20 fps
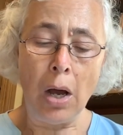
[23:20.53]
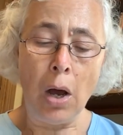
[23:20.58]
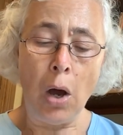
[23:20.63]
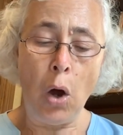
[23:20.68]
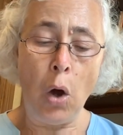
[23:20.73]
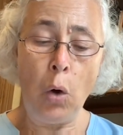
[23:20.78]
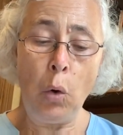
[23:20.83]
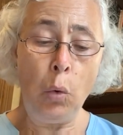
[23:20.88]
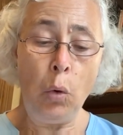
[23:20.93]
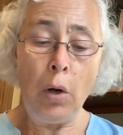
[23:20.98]

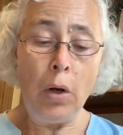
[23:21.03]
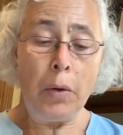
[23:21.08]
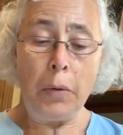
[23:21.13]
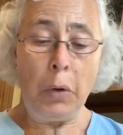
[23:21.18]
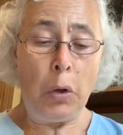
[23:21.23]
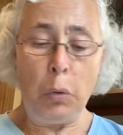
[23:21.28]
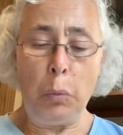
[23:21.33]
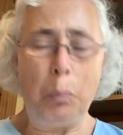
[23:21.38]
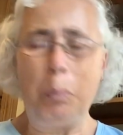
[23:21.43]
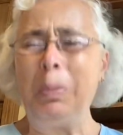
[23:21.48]
Oh,
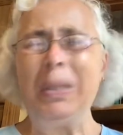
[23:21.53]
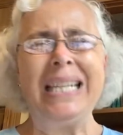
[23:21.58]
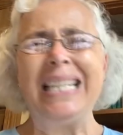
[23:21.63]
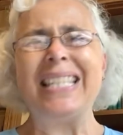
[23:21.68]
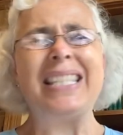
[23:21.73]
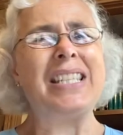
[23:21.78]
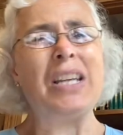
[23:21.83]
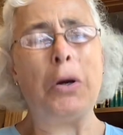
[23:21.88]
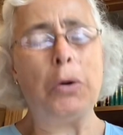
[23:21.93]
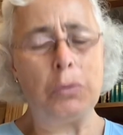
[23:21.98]
please
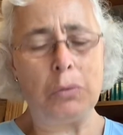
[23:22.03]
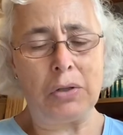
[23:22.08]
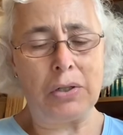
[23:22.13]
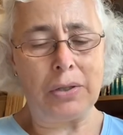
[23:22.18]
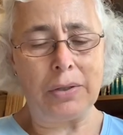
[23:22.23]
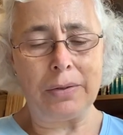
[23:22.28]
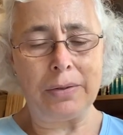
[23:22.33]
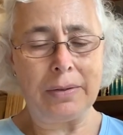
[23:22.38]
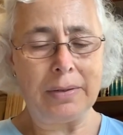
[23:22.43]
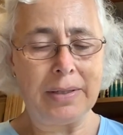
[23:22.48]
don't,"
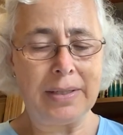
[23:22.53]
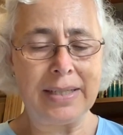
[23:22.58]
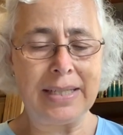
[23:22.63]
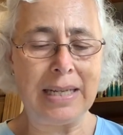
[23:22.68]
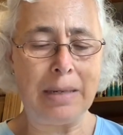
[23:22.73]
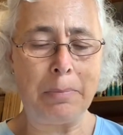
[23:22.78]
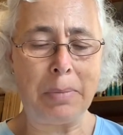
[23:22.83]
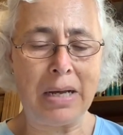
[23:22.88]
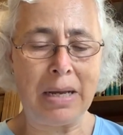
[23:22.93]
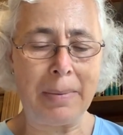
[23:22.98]

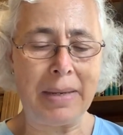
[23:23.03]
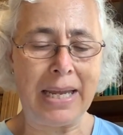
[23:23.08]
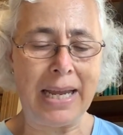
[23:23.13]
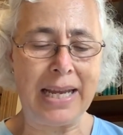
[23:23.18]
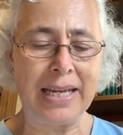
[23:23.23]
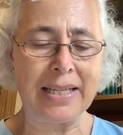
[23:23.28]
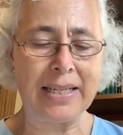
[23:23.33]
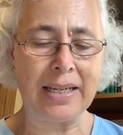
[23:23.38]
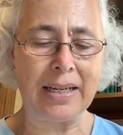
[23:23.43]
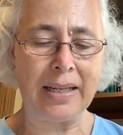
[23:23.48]
said Bobby
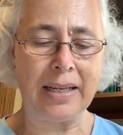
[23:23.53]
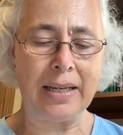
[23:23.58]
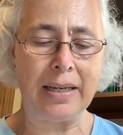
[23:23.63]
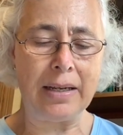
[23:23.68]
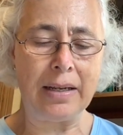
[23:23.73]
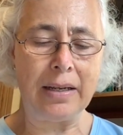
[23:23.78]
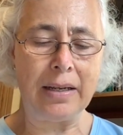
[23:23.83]
hastily.